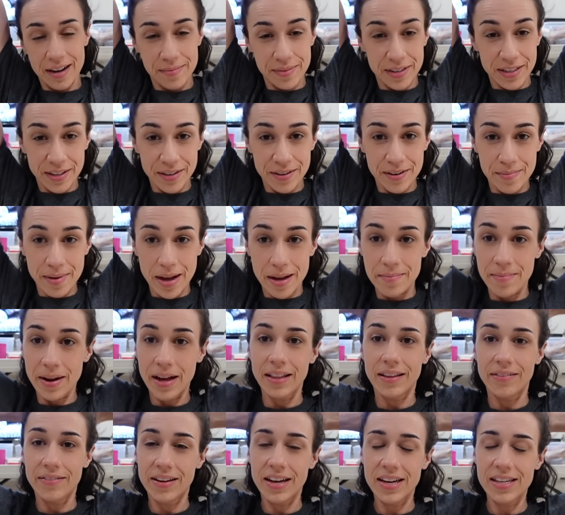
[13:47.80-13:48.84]
I'm gonna go to bed, but I
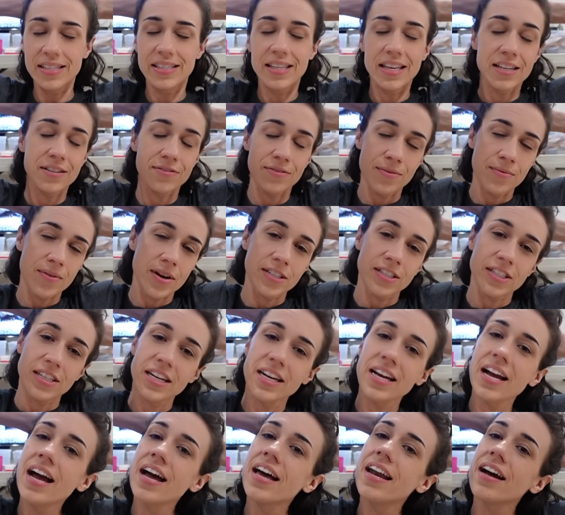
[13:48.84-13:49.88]
love you guys. Thanks for
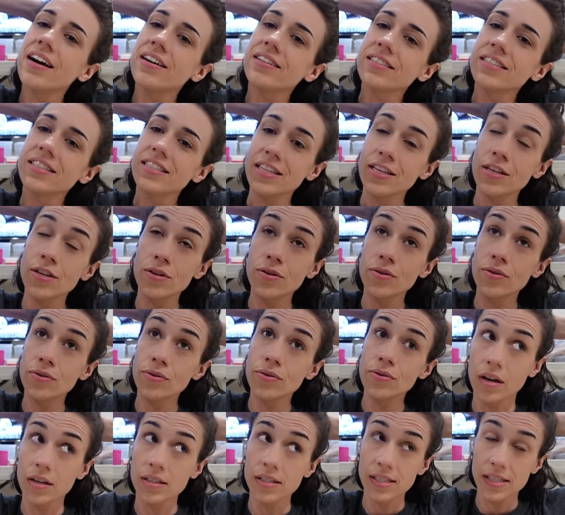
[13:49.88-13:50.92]
watching, and I'll see you
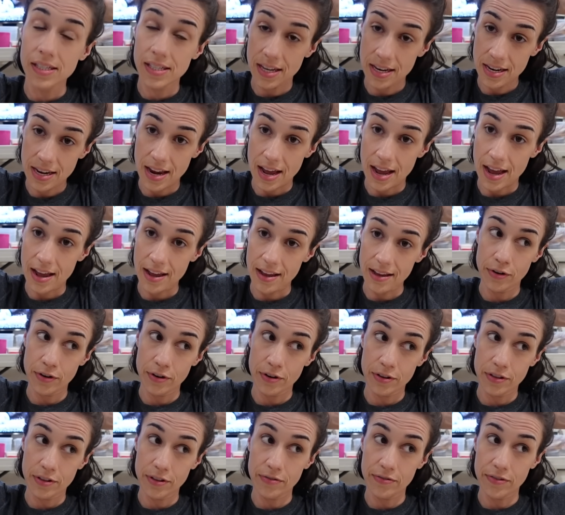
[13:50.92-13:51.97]
on Sunday for
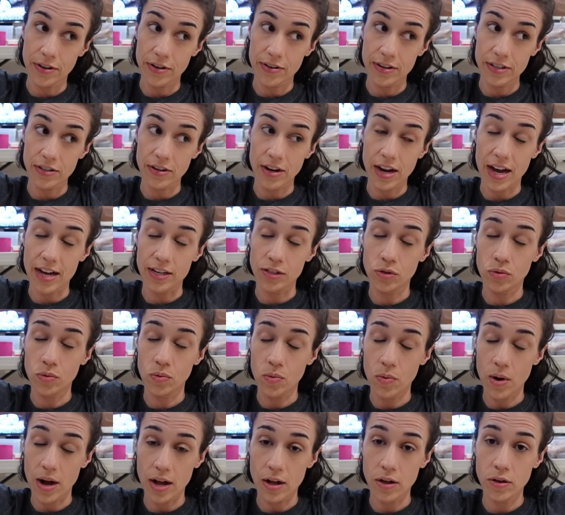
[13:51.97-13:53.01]
the fundraiser at
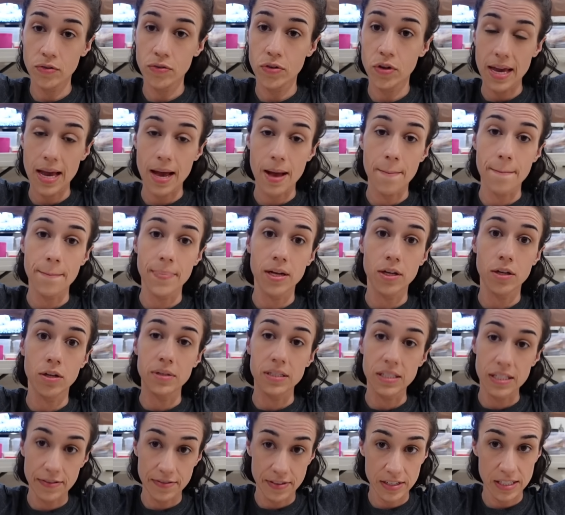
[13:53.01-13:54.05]
12 p.m.
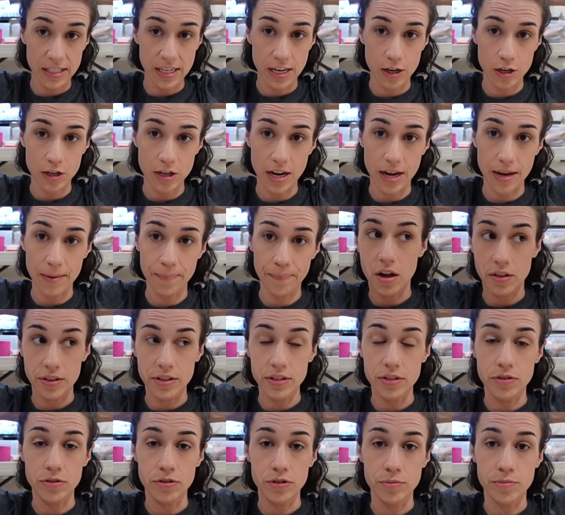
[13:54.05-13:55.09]
Pacific Standard Time on this
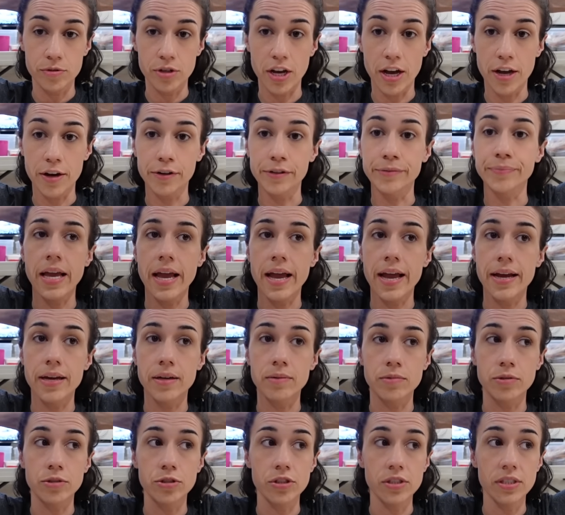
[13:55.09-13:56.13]
YouTube channel. And
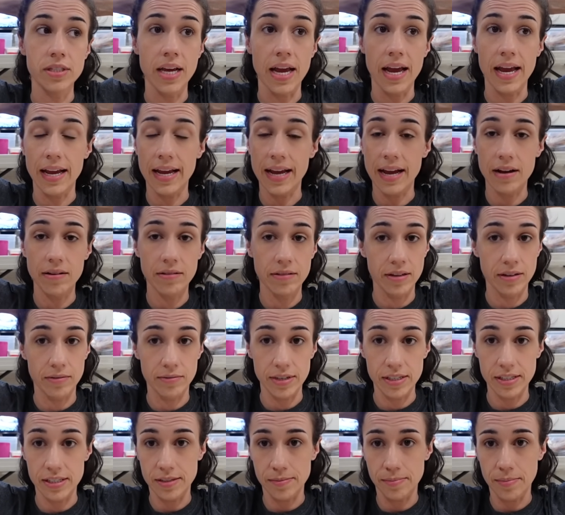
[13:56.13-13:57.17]
we'll just hang out and
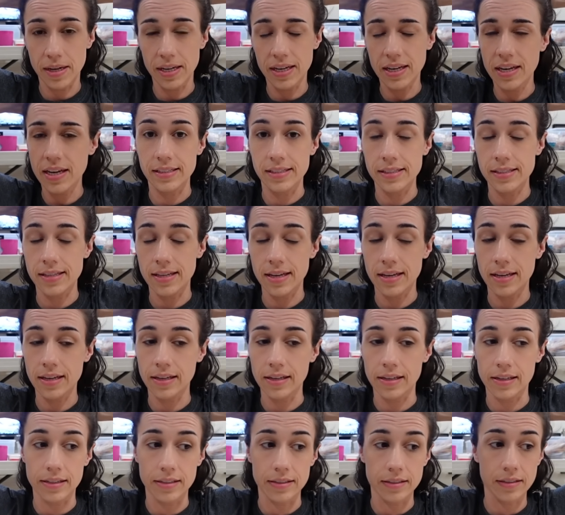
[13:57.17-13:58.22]
raise some money and sing
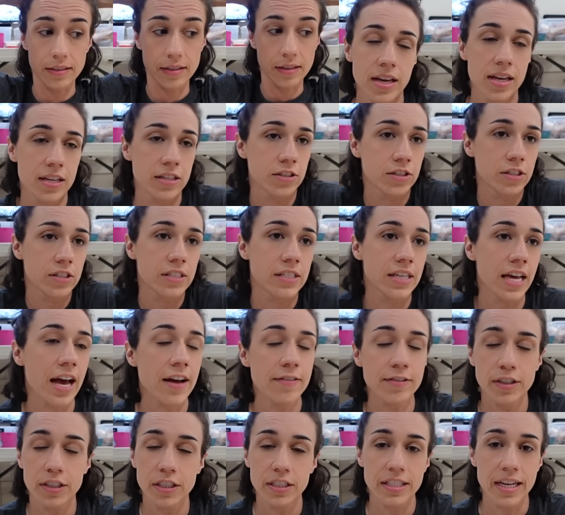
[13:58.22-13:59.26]
and just have
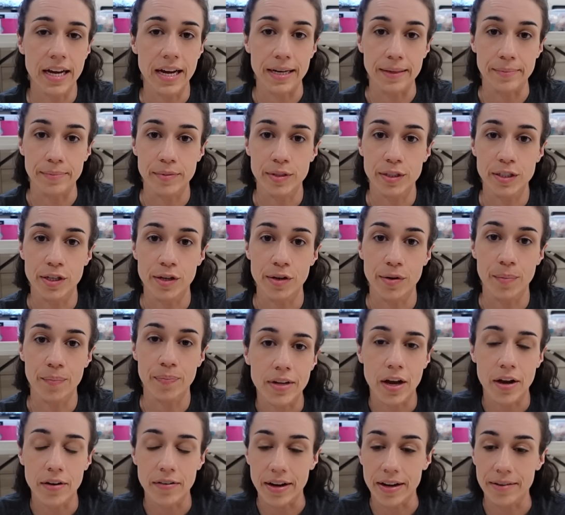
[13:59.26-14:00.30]
a good time. So,
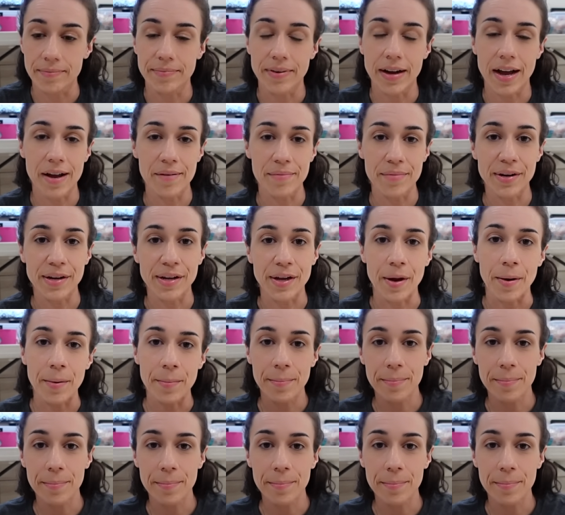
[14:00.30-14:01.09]
all right, I'm gonna go.